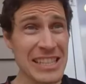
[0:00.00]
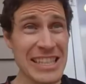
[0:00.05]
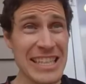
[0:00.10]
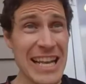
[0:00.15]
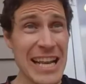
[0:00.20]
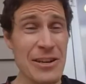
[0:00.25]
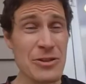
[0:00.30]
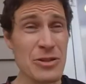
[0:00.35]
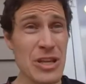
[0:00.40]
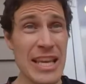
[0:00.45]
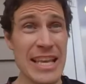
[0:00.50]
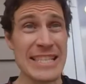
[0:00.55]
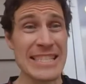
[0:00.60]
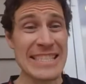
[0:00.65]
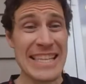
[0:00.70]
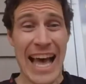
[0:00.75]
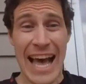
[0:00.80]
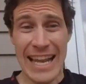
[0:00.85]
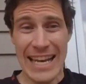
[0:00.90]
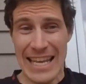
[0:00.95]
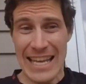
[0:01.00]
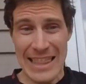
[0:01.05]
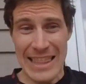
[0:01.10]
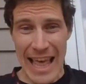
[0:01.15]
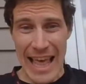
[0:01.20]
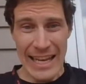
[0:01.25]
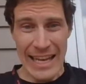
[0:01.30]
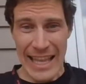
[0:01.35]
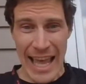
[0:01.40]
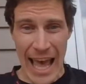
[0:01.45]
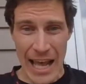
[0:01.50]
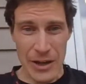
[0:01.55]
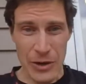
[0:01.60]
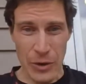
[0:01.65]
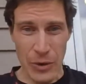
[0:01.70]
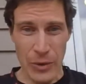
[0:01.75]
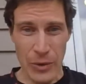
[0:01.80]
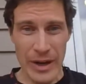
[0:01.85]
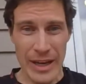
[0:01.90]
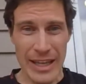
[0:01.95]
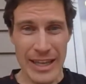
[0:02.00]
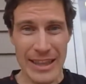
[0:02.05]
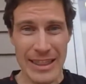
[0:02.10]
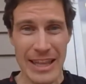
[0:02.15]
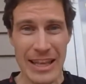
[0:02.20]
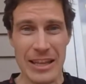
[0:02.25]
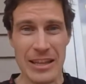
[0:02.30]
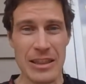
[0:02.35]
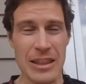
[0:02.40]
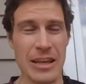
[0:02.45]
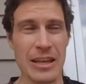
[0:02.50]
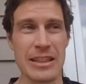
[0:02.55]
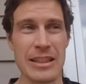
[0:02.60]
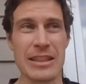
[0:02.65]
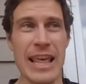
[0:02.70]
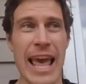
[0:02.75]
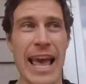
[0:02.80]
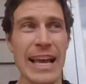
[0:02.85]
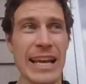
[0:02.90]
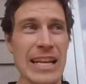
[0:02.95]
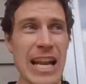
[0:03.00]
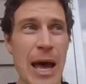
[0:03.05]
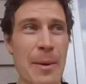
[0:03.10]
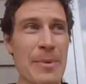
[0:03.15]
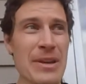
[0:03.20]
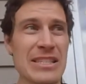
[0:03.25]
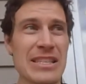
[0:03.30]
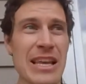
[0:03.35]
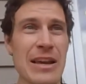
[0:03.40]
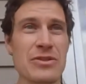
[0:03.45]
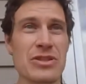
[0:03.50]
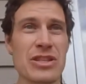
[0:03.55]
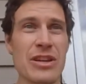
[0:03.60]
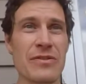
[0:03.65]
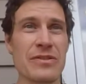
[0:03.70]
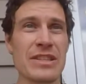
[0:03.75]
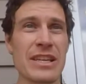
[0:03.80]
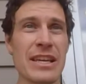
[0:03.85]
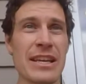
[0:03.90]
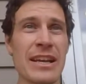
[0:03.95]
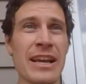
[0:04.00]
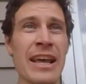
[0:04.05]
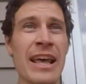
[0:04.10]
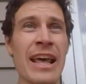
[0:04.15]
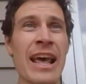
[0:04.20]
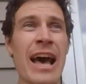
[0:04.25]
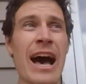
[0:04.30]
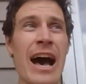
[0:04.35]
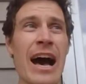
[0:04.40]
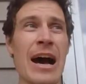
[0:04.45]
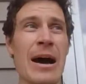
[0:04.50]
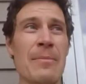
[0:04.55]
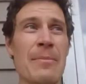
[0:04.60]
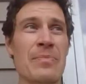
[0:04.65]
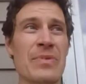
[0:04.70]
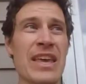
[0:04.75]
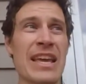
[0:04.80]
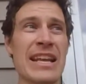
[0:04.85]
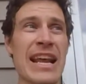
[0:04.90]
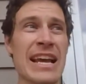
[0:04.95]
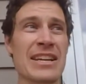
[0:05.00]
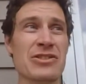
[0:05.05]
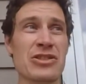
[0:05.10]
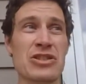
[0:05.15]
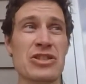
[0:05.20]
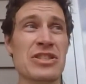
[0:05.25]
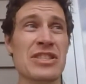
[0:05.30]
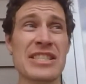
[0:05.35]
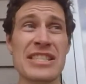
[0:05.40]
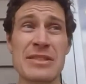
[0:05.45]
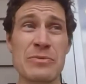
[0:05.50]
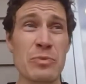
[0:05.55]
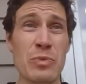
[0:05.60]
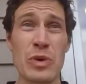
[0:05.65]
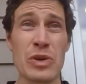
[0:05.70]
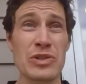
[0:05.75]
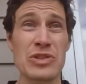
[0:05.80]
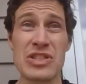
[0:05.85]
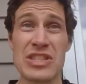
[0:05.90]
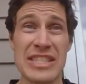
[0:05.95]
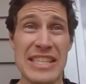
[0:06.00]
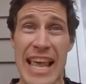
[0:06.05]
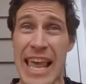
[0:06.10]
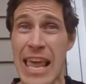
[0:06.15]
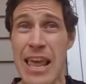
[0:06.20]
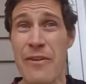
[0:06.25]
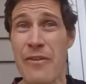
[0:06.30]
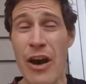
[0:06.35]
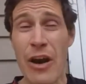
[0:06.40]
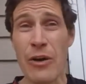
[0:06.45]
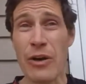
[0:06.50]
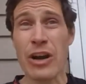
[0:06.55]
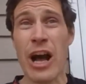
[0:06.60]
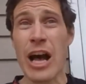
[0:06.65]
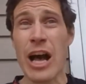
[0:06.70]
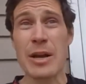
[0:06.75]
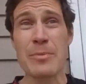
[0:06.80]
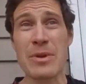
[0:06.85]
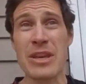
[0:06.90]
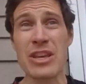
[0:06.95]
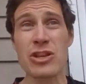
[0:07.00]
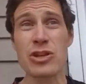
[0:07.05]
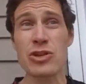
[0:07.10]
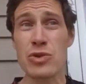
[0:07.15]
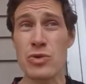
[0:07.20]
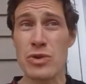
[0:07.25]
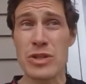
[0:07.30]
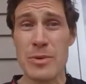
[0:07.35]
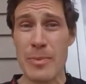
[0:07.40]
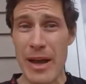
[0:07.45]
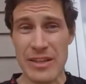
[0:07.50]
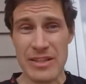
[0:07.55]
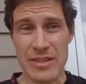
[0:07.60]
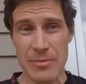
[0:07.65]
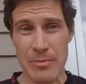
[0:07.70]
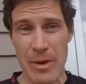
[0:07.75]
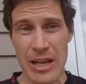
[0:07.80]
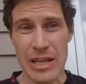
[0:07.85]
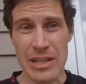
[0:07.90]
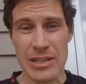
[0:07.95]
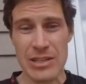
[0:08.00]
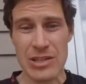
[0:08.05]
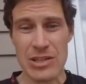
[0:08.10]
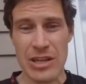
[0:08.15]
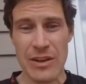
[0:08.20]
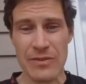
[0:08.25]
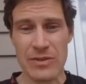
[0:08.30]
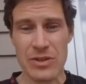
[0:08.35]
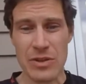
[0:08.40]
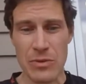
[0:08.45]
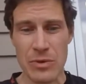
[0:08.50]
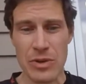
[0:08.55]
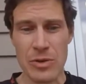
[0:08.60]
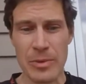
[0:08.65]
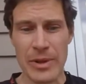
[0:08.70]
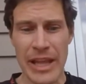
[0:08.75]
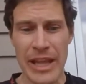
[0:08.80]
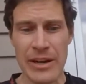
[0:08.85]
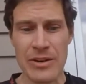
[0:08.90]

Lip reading: clean energy is not in that category. The economics have shifted. It actually will save our economy huge amounts of money to shift to renewable